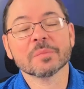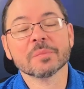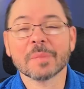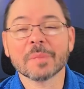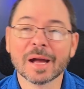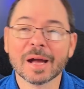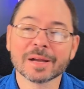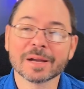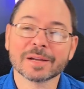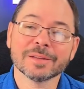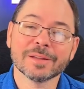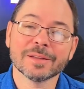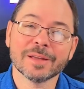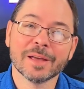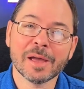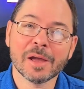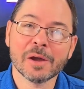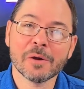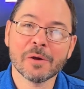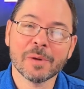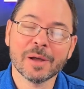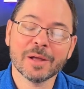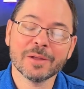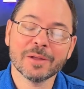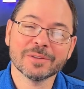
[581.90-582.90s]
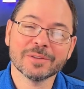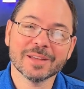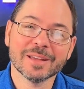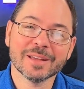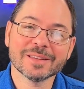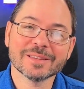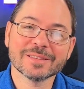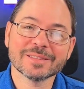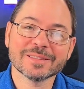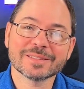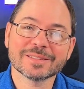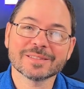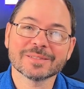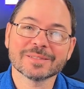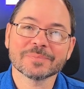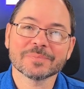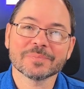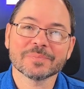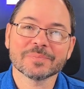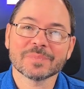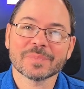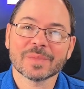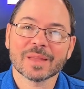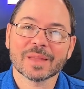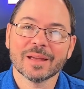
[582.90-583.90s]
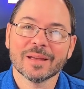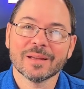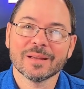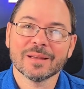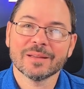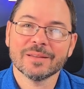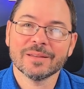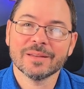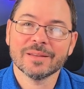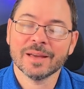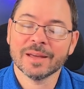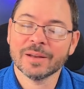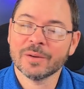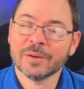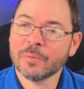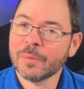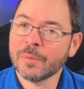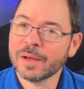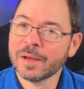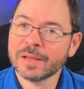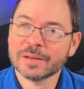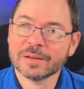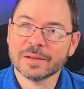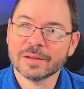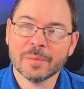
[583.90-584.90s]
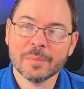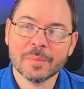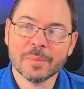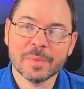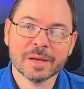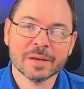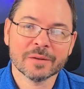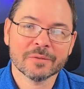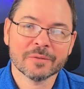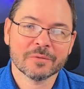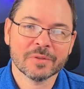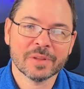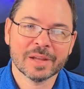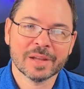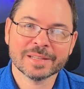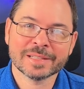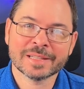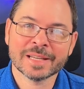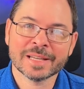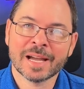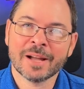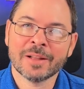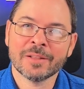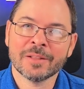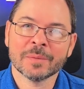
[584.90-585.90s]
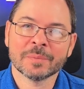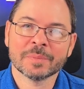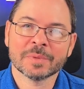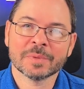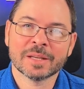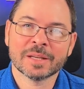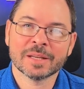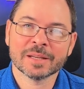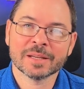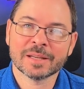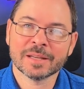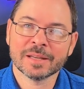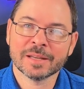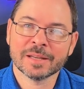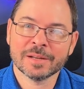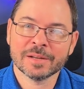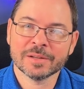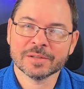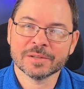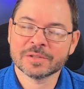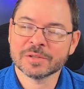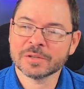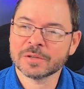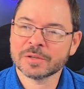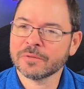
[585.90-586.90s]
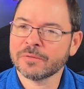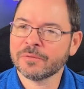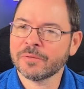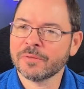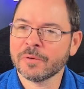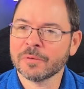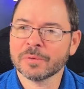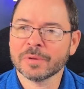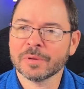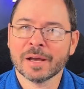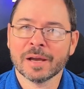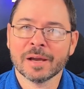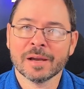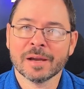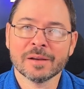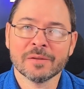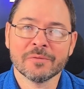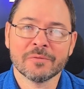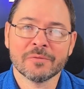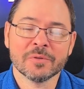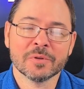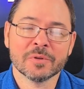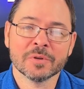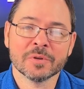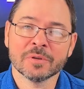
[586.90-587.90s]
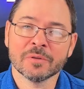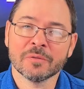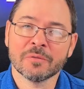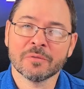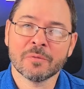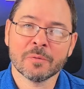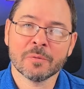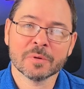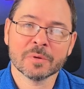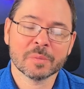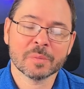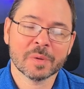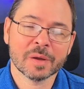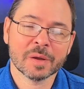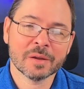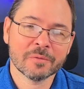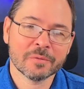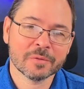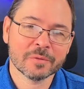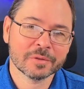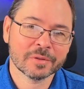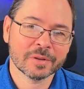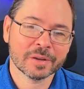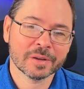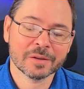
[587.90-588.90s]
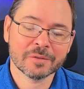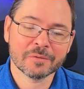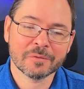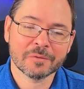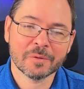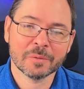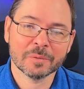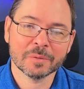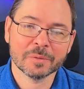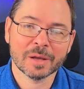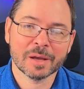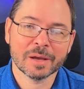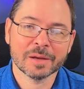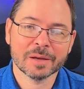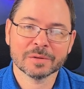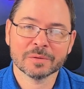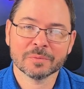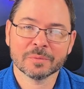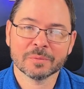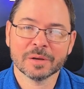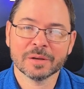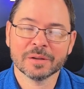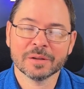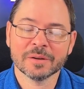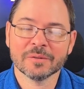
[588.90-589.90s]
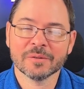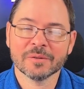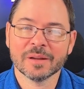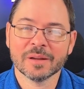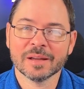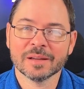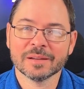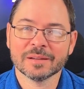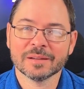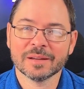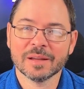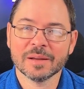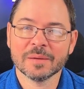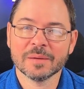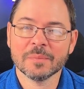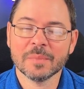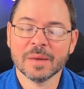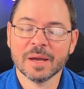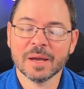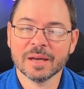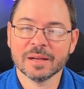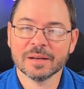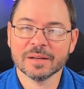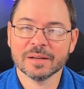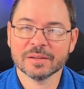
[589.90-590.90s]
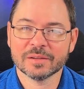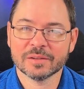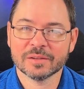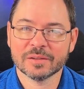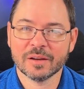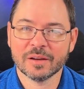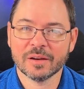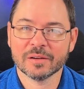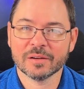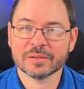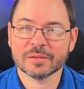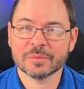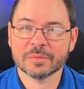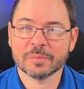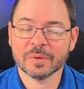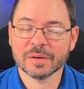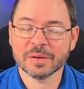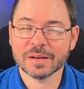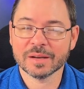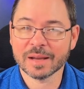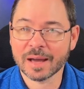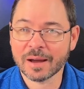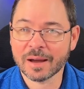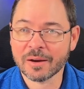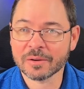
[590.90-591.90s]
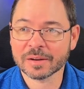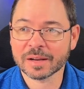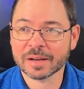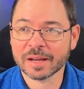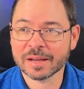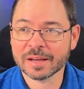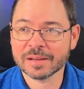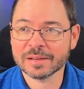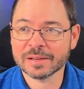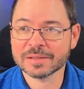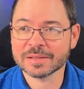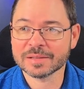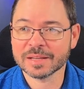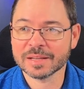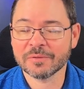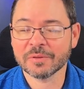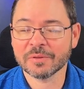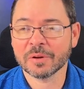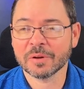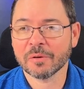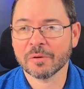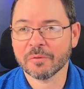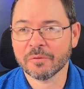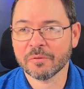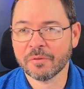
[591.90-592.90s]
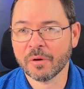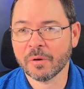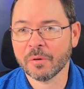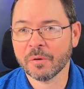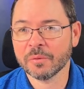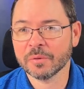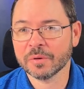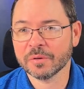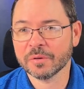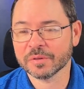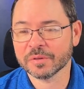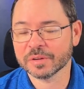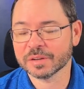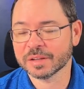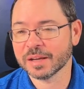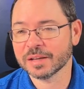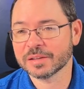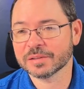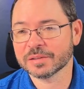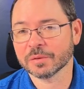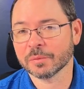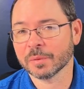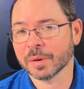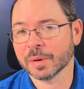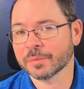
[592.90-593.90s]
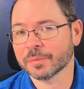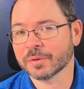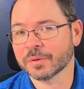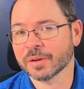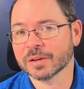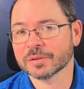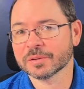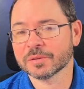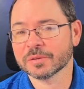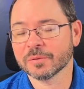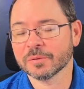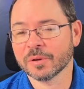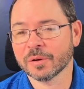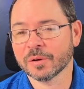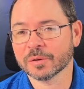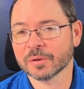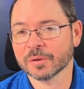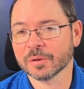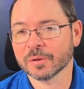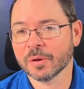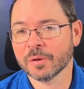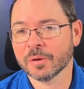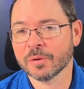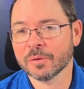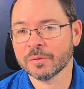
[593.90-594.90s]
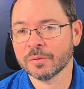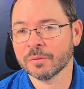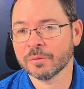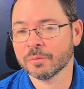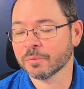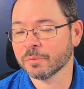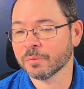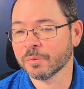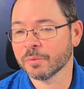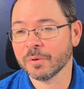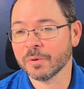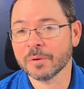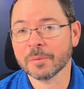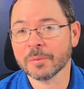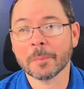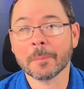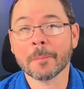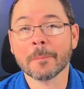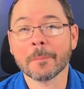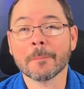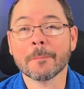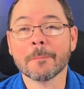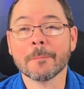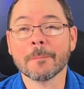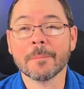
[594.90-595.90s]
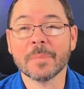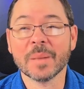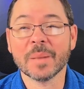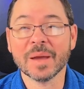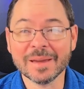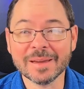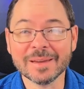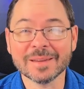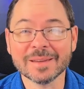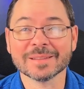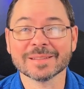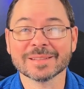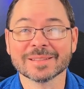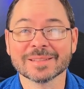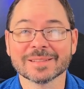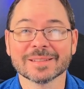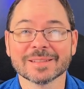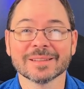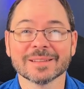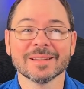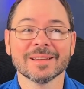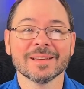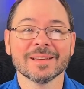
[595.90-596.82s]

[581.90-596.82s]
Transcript: back in the AOL days, you had to wait a minute for that dial-up to kick in. It took a phone line if you couldn't afford to pay for a second phone line to run internet, and man, it sucks. But nowadays, even on our phone, if it takes the website too long to load, we're pissed.